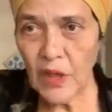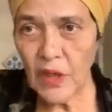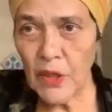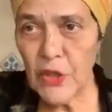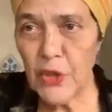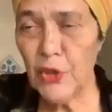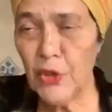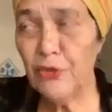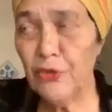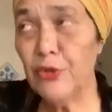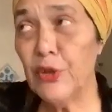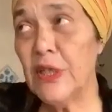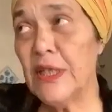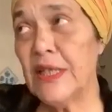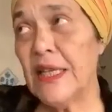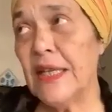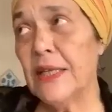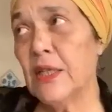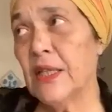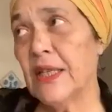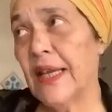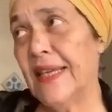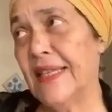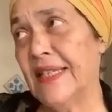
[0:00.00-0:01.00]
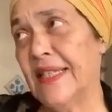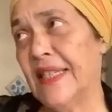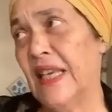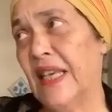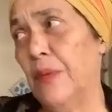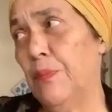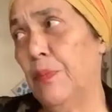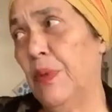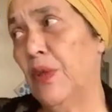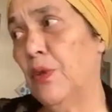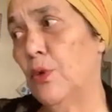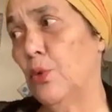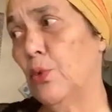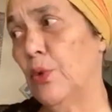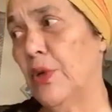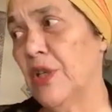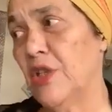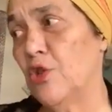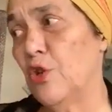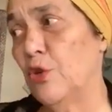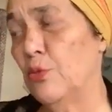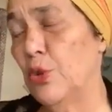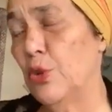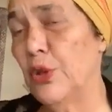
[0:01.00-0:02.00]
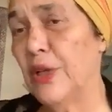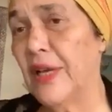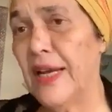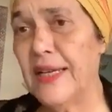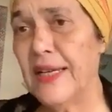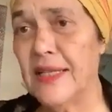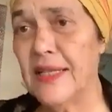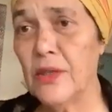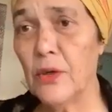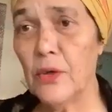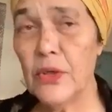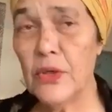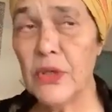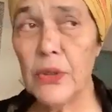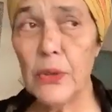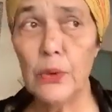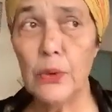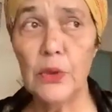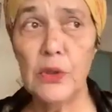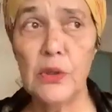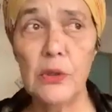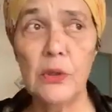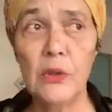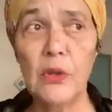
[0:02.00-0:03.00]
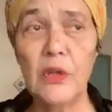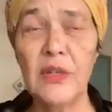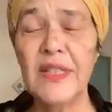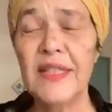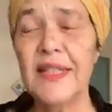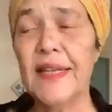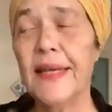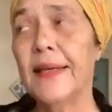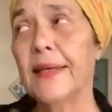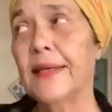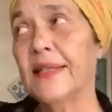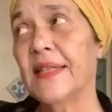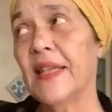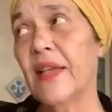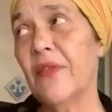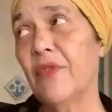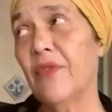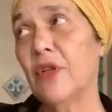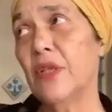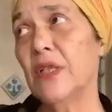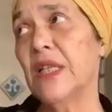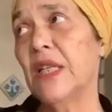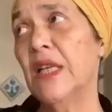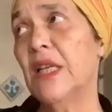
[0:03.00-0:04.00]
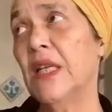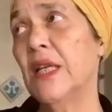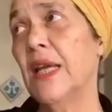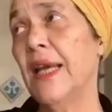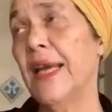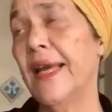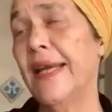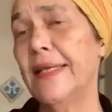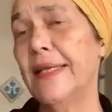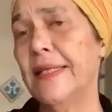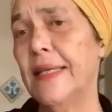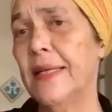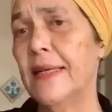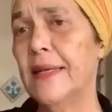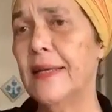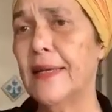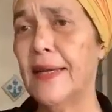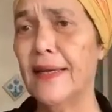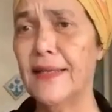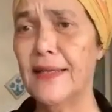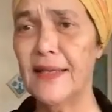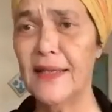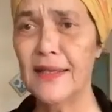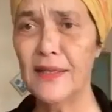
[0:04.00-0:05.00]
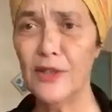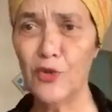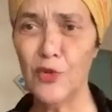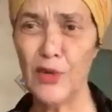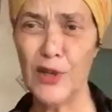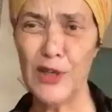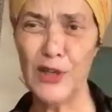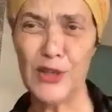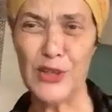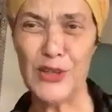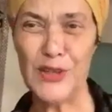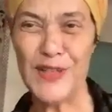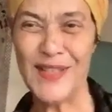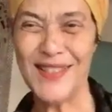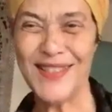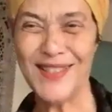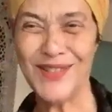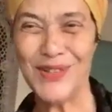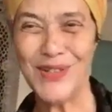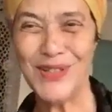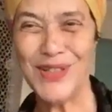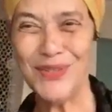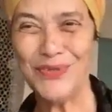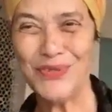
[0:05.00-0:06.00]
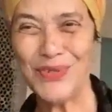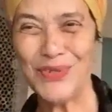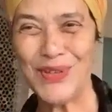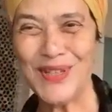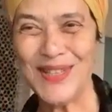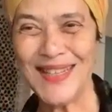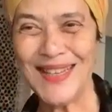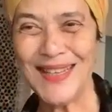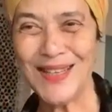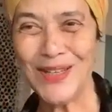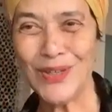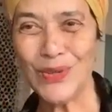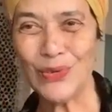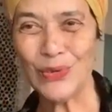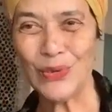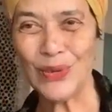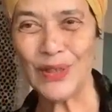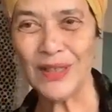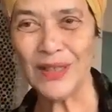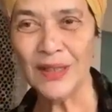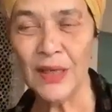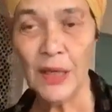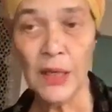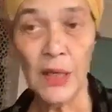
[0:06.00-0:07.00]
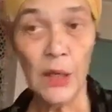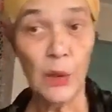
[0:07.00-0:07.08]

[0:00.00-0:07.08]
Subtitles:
So for instance, escaping the Western model is also not saying 17, 18, 19, 20th, 21st century,